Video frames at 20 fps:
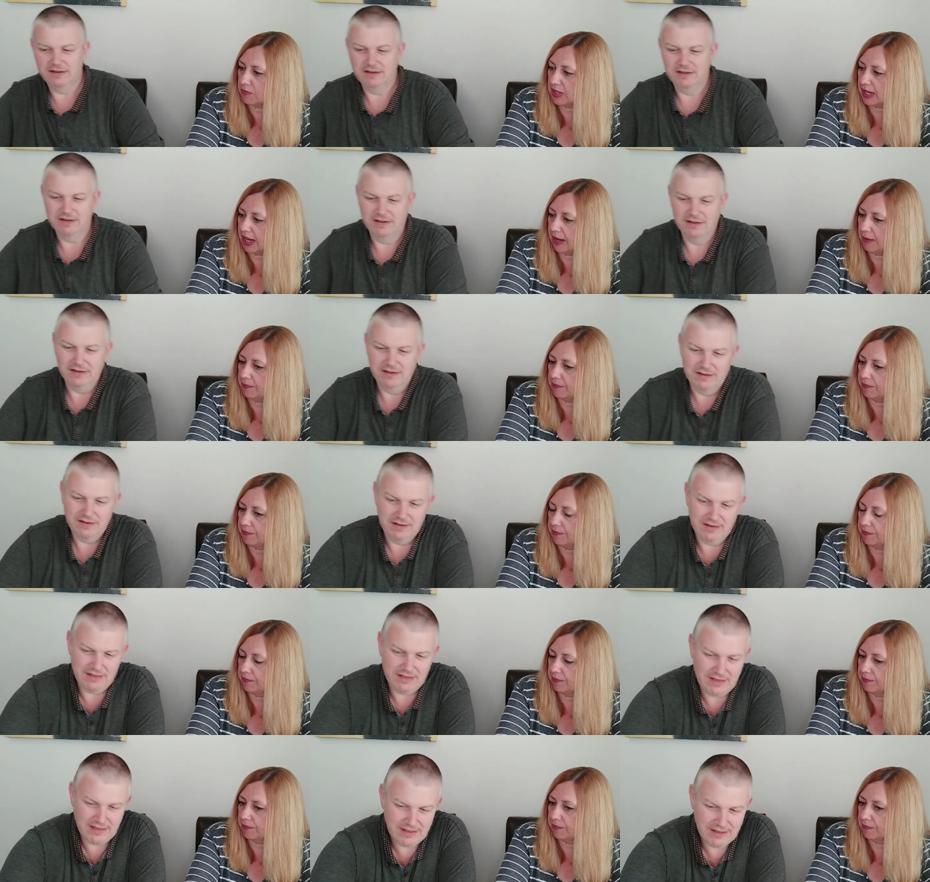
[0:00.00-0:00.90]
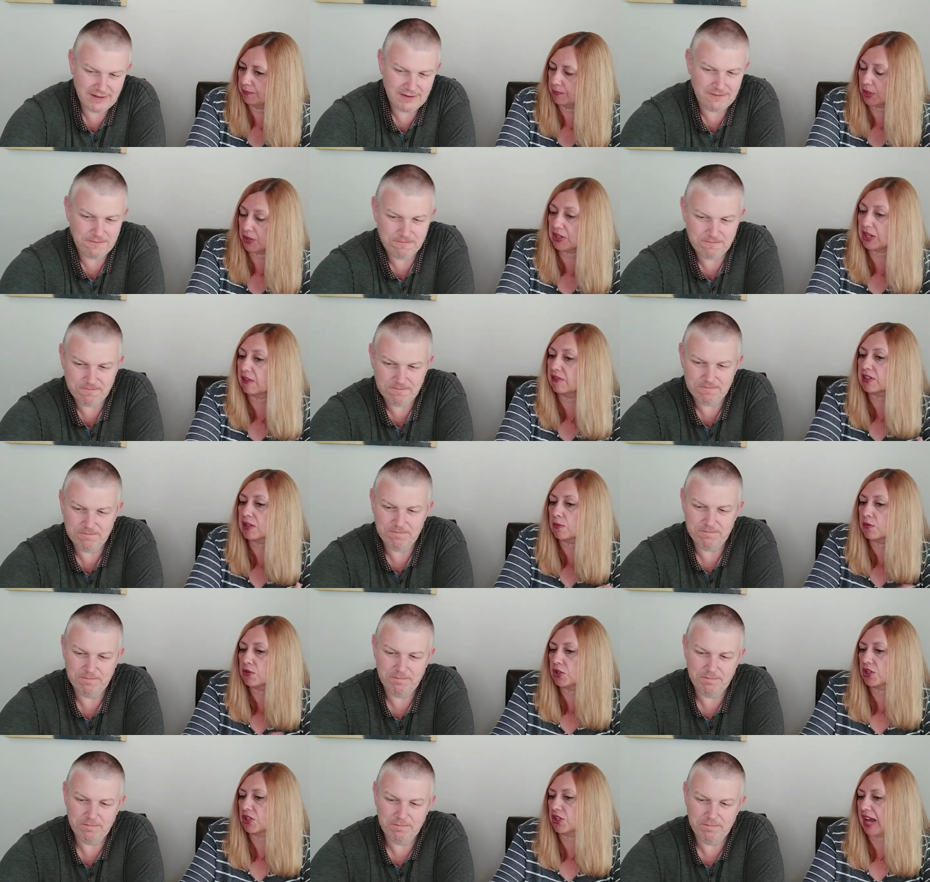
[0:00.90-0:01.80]
Speaker 1: come down. Yeah. But I think if
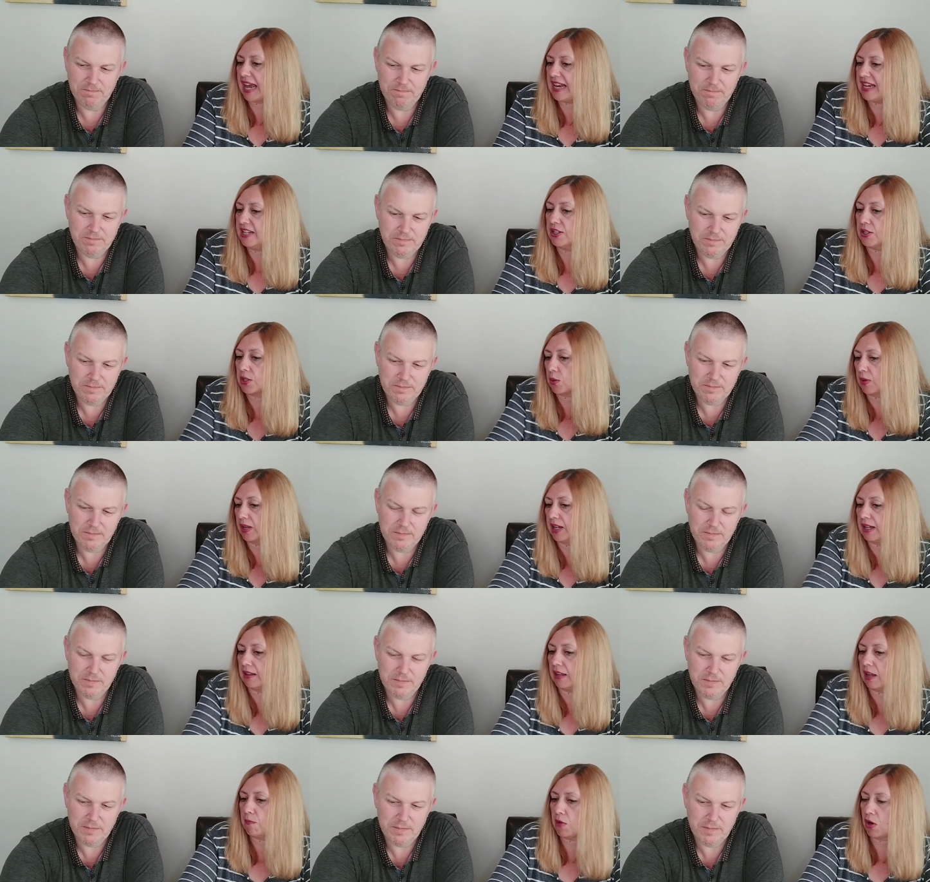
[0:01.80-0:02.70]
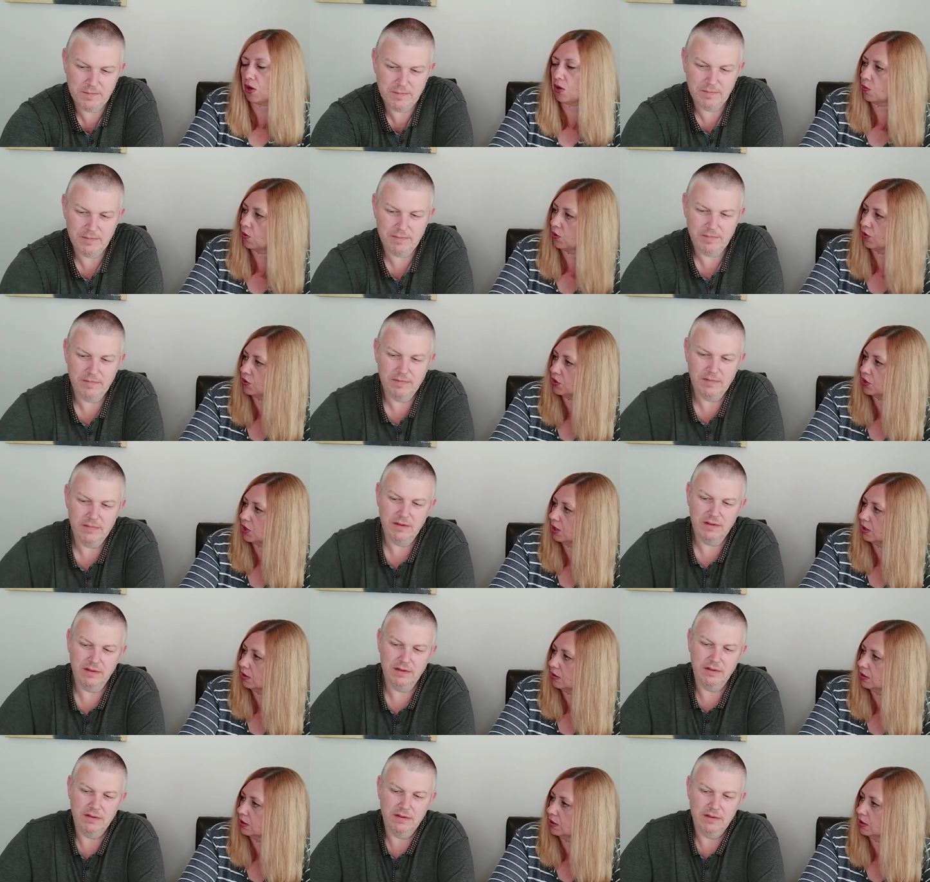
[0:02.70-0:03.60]
someone's just getting into it, they might want
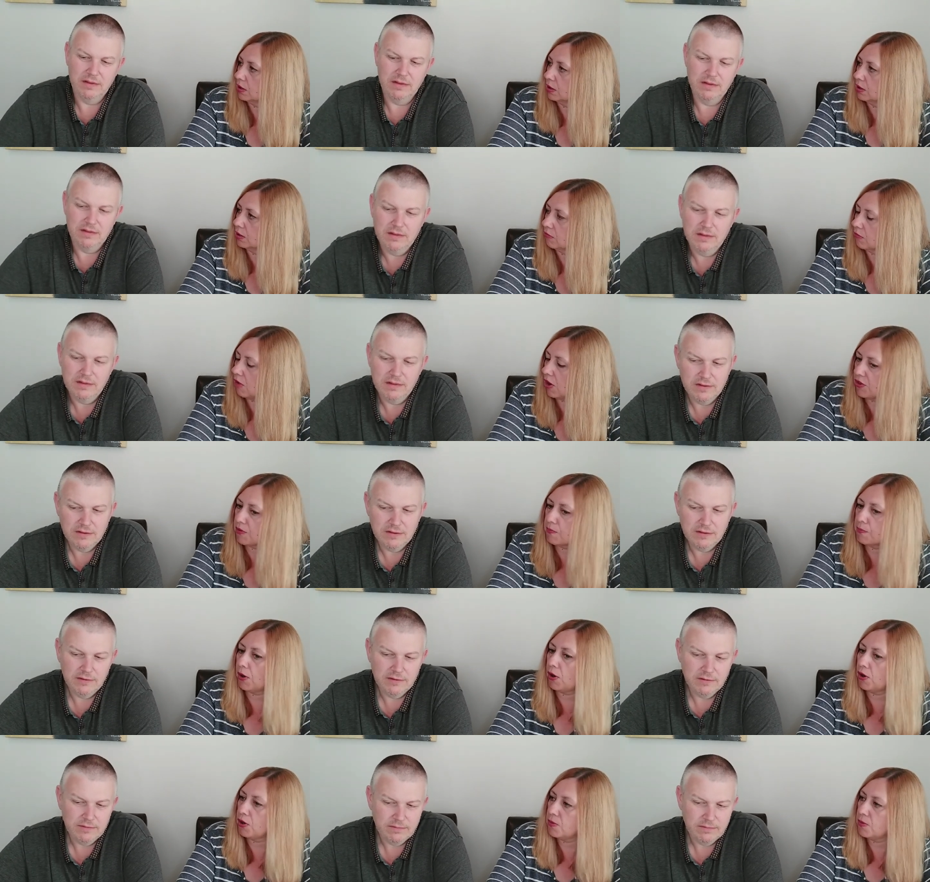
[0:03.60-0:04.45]
to rather than